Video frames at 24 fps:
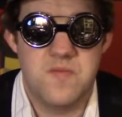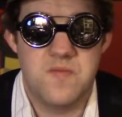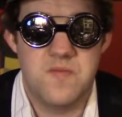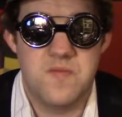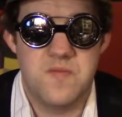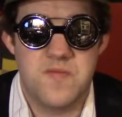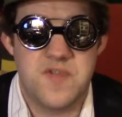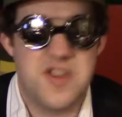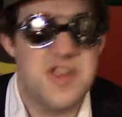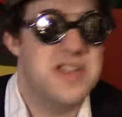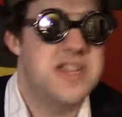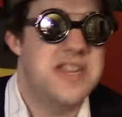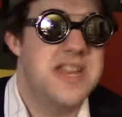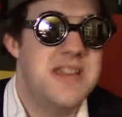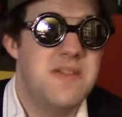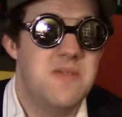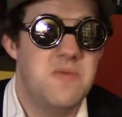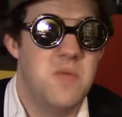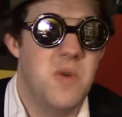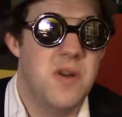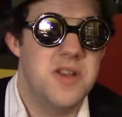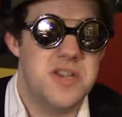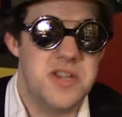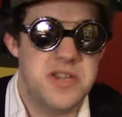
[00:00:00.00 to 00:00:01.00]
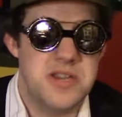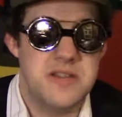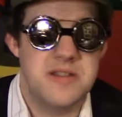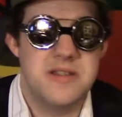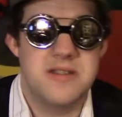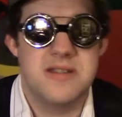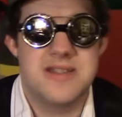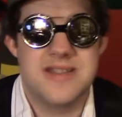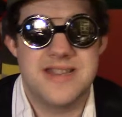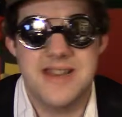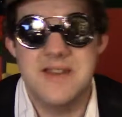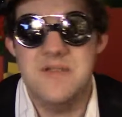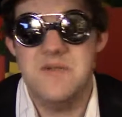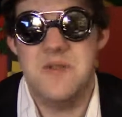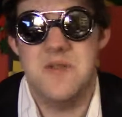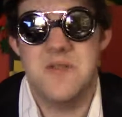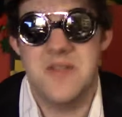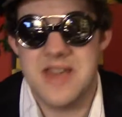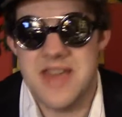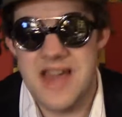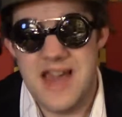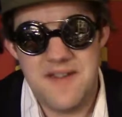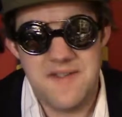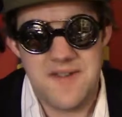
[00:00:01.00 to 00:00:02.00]
since he didn't
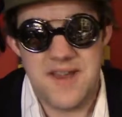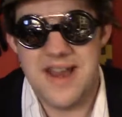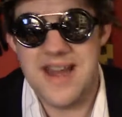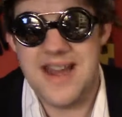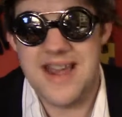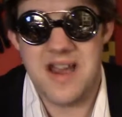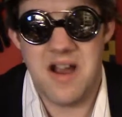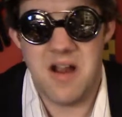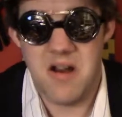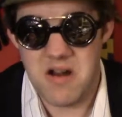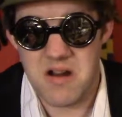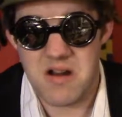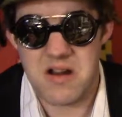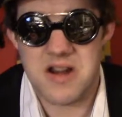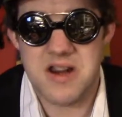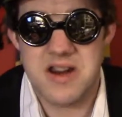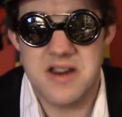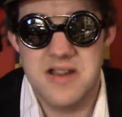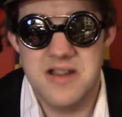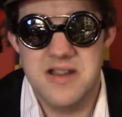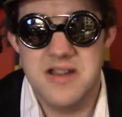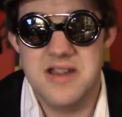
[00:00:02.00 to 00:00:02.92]
really have any arc,